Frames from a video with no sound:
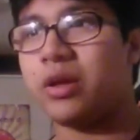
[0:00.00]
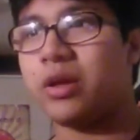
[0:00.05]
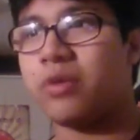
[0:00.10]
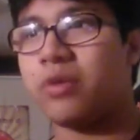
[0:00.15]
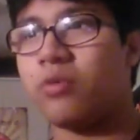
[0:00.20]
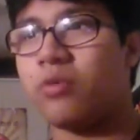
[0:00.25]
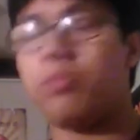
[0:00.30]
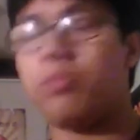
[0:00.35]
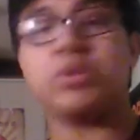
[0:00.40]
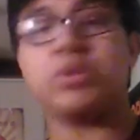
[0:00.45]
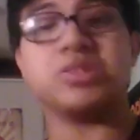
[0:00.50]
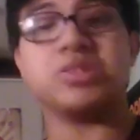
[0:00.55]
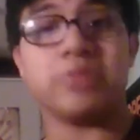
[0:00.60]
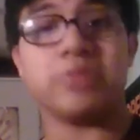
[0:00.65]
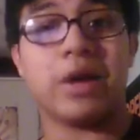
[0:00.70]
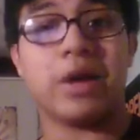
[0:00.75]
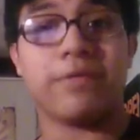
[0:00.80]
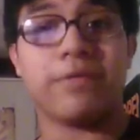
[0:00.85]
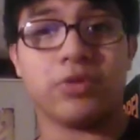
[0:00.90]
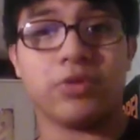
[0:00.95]
will put some
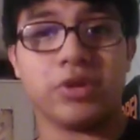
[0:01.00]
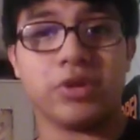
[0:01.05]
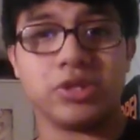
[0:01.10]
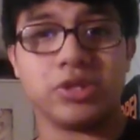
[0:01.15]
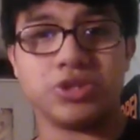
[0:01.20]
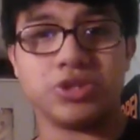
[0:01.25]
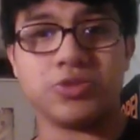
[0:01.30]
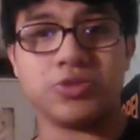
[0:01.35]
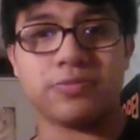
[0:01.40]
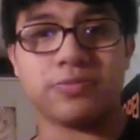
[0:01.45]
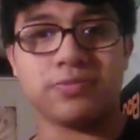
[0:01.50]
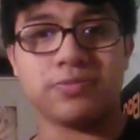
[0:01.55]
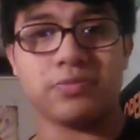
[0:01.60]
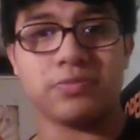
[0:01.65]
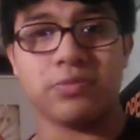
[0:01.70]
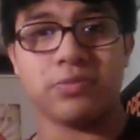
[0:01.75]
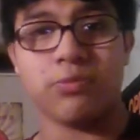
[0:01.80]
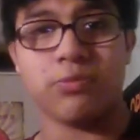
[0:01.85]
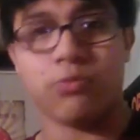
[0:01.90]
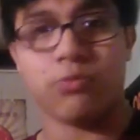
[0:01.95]
effort into
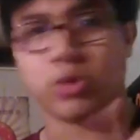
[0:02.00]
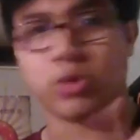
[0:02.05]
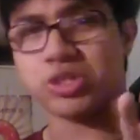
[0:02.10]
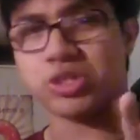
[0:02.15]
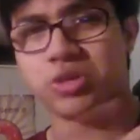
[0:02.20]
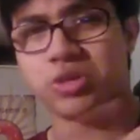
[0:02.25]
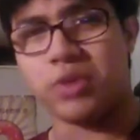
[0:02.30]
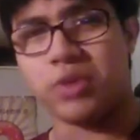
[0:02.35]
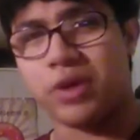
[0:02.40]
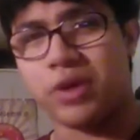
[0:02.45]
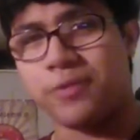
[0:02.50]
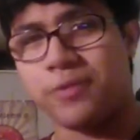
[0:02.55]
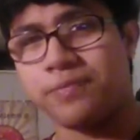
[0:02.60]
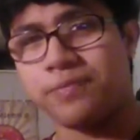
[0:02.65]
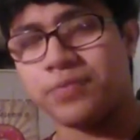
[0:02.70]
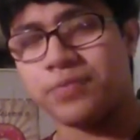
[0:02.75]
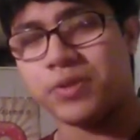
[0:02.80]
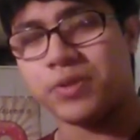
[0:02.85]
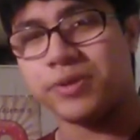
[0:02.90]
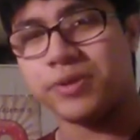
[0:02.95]
once in a while.
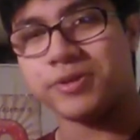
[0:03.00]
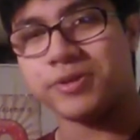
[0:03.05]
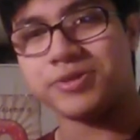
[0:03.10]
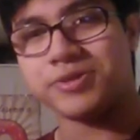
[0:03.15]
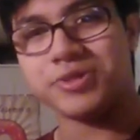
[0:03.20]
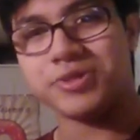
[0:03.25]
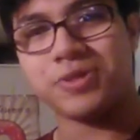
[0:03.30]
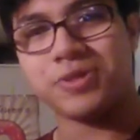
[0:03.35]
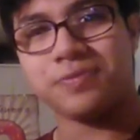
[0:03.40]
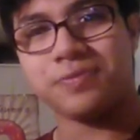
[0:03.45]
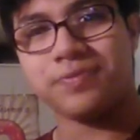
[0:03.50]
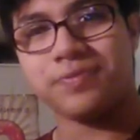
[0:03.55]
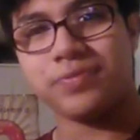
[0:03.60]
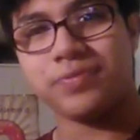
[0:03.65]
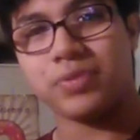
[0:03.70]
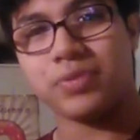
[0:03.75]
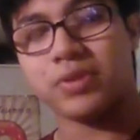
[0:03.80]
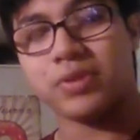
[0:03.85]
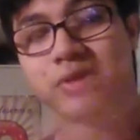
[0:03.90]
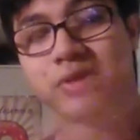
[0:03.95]
So,
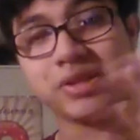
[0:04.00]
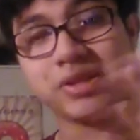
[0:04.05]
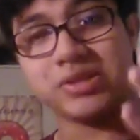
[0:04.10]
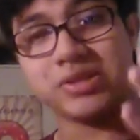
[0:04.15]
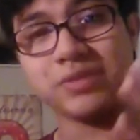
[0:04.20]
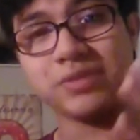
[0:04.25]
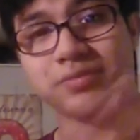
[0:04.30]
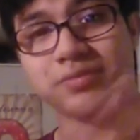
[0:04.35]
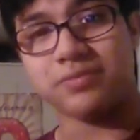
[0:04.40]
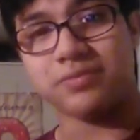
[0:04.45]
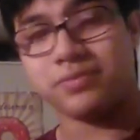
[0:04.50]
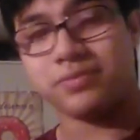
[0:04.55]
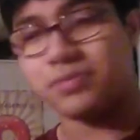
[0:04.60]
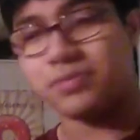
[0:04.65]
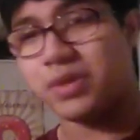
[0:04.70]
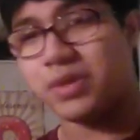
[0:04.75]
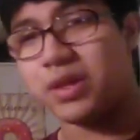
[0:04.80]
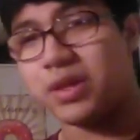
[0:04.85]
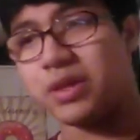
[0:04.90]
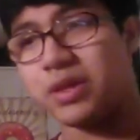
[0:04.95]
that's it.
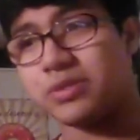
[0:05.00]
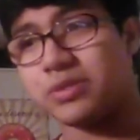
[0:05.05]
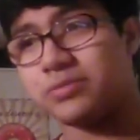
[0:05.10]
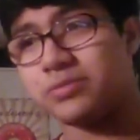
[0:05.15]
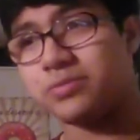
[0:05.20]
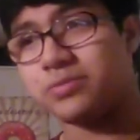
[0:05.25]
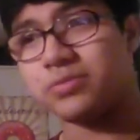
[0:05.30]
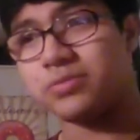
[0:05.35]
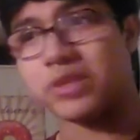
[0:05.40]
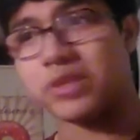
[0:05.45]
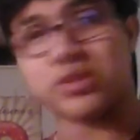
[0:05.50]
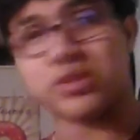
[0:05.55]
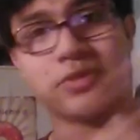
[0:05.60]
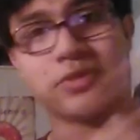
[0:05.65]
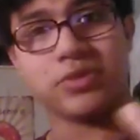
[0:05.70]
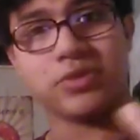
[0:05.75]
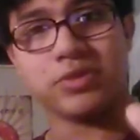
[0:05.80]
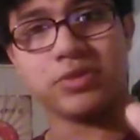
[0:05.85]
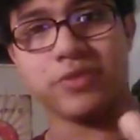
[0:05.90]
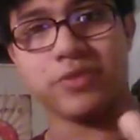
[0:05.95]
And that's all
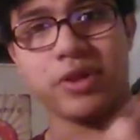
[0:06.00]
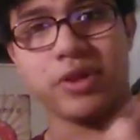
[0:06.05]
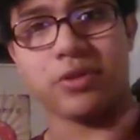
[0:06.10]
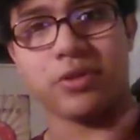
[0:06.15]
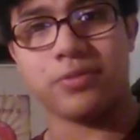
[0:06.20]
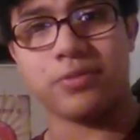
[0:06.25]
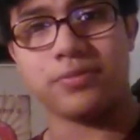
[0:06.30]
for this video.